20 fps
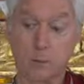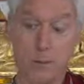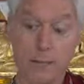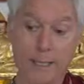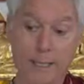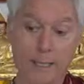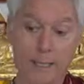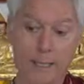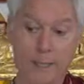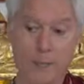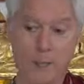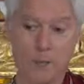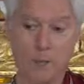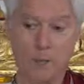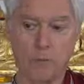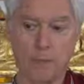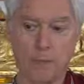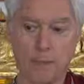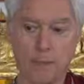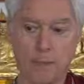Racism
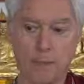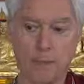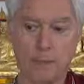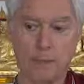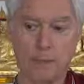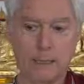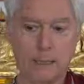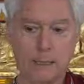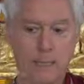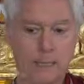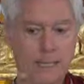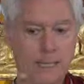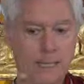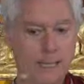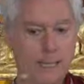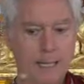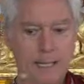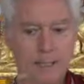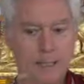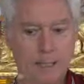all over the place.
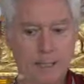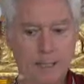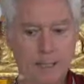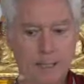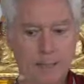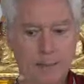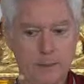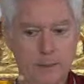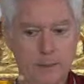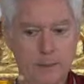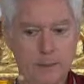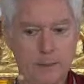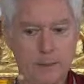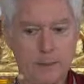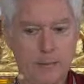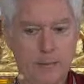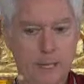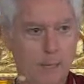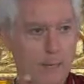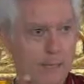And there's
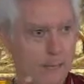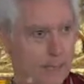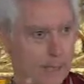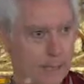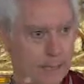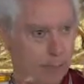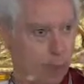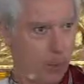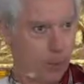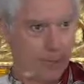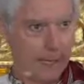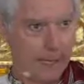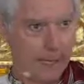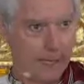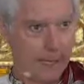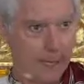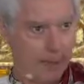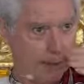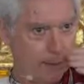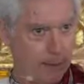nothing to empathize with
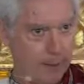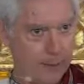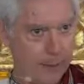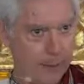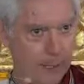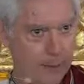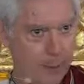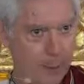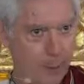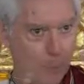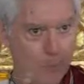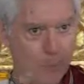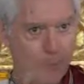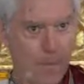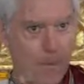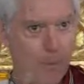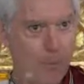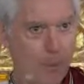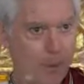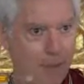that. I don't want
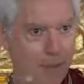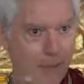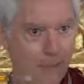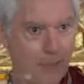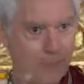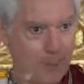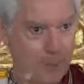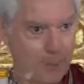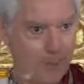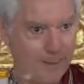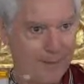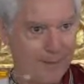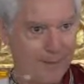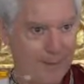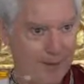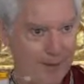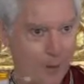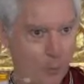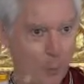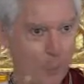to empathize
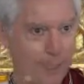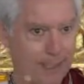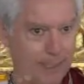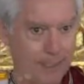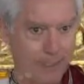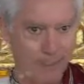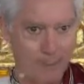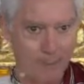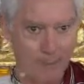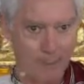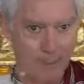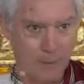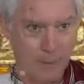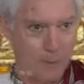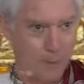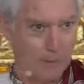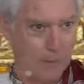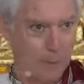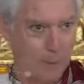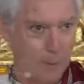with racism
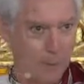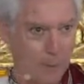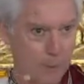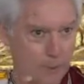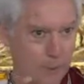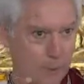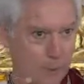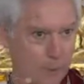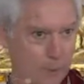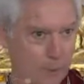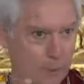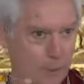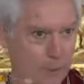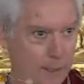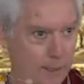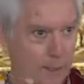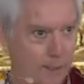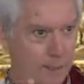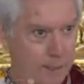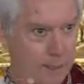or terrorism or,
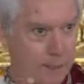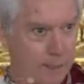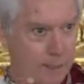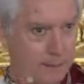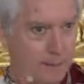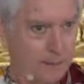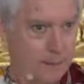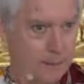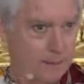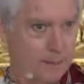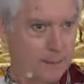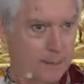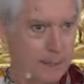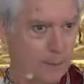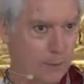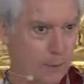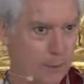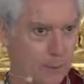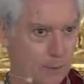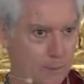you know,
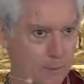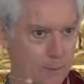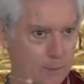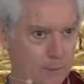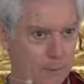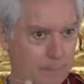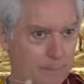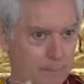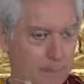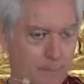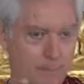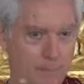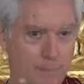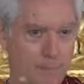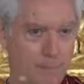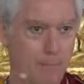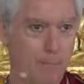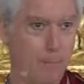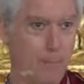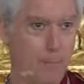egotism and
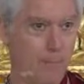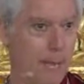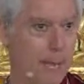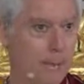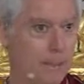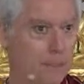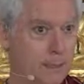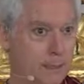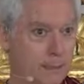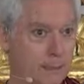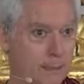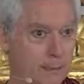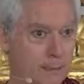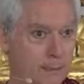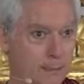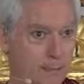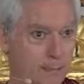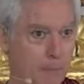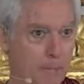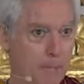being bombastic
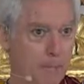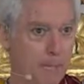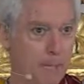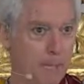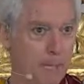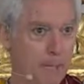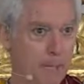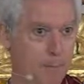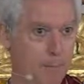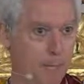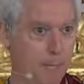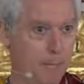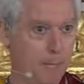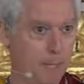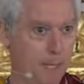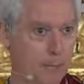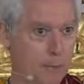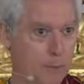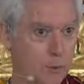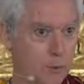and
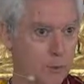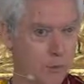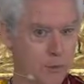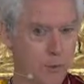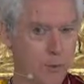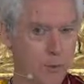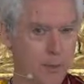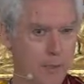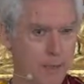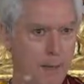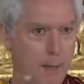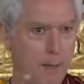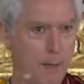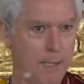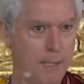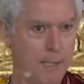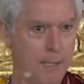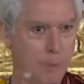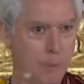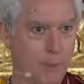megalomaniac and so forth. I don't want to
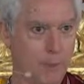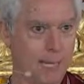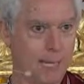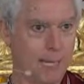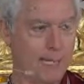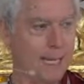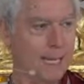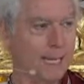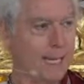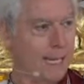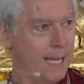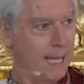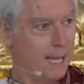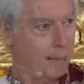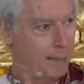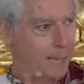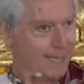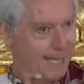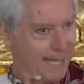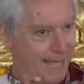empathize with that.
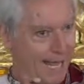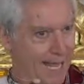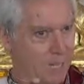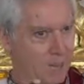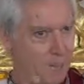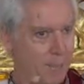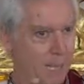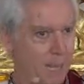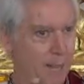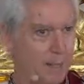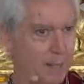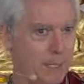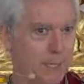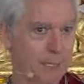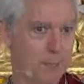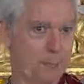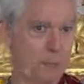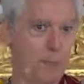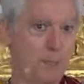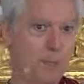But can we
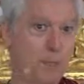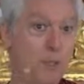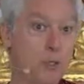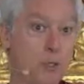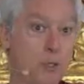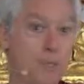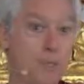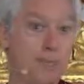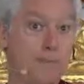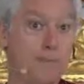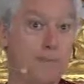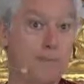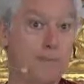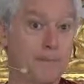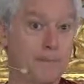empathize with a person?